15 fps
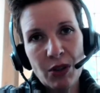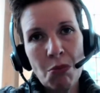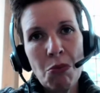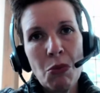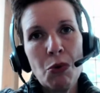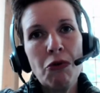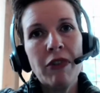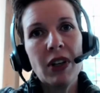to
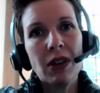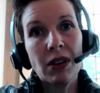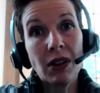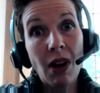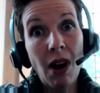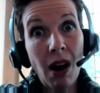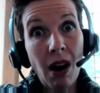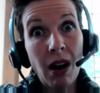move it
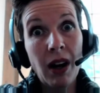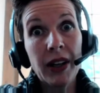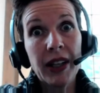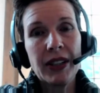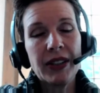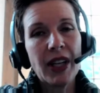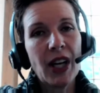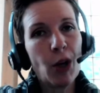
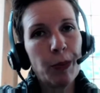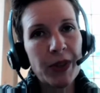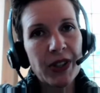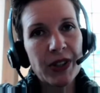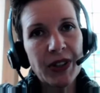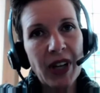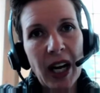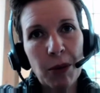along and to help
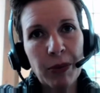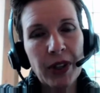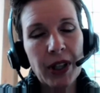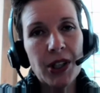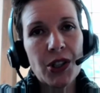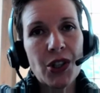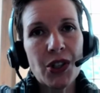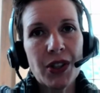
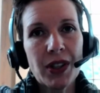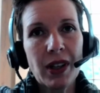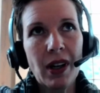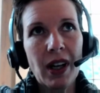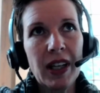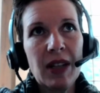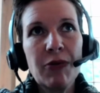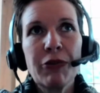establish
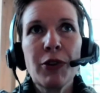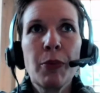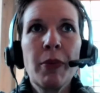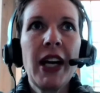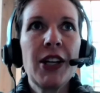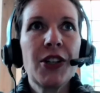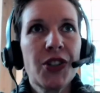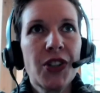
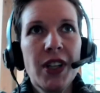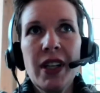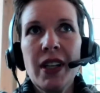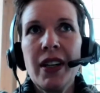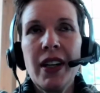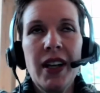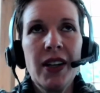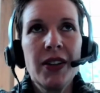
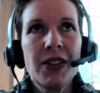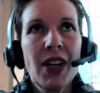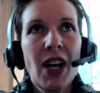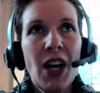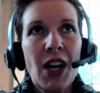information, and